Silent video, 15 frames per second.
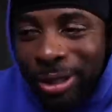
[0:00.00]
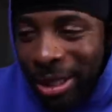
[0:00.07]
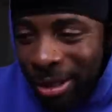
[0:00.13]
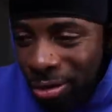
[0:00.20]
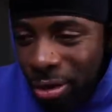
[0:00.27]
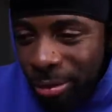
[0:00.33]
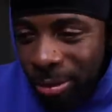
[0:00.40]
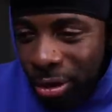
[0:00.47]

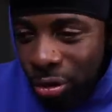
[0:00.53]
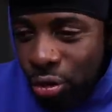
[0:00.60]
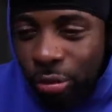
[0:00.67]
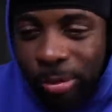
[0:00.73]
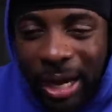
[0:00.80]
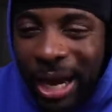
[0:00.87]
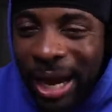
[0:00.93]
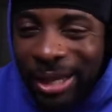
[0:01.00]
can't call me an
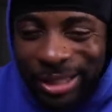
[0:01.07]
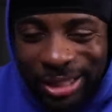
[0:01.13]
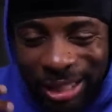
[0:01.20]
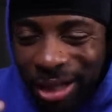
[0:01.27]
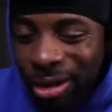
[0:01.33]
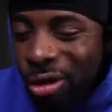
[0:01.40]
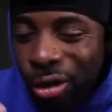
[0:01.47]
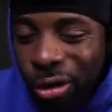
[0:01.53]
Uber? All right,
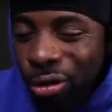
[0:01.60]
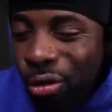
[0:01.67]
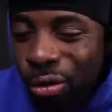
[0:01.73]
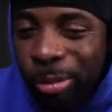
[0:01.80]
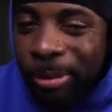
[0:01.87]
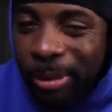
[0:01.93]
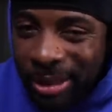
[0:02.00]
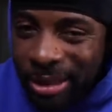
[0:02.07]
I call an
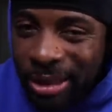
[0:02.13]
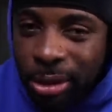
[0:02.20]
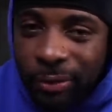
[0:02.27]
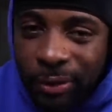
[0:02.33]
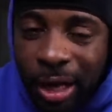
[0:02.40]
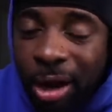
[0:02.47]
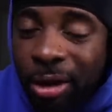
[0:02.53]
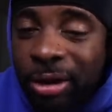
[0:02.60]
Uber
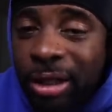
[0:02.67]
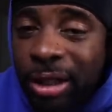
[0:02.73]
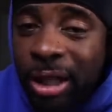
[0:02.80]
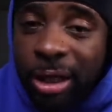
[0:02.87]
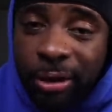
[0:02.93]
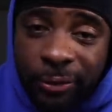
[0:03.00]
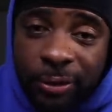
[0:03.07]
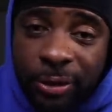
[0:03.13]
myself. I would have
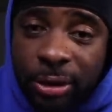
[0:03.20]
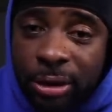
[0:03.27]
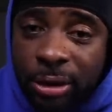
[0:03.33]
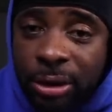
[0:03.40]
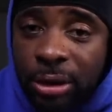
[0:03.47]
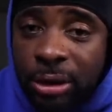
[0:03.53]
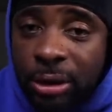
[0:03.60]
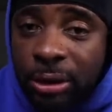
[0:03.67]
left.
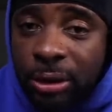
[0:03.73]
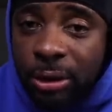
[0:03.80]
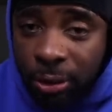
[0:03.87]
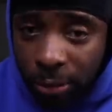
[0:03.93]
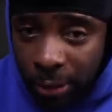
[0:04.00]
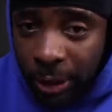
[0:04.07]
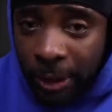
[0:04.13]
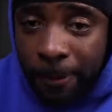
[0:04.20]

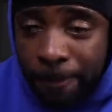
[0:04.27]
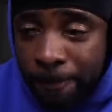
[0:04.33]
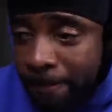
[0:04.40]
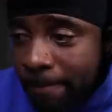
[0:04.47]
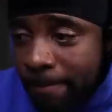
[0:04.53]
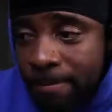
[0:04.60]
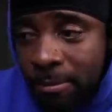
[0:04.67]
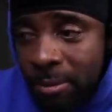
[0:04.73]
Okay?
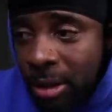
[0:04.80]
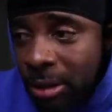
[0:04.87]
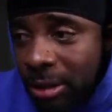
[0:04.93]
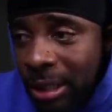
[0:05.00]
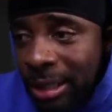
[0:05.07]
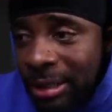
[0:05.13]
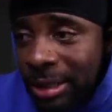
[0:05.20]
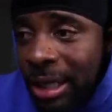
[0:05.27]

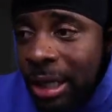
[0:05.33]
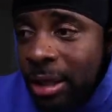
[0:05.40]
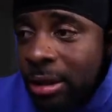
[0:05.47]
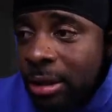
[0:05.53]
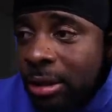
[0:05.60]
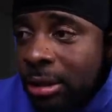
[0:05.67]
That's that.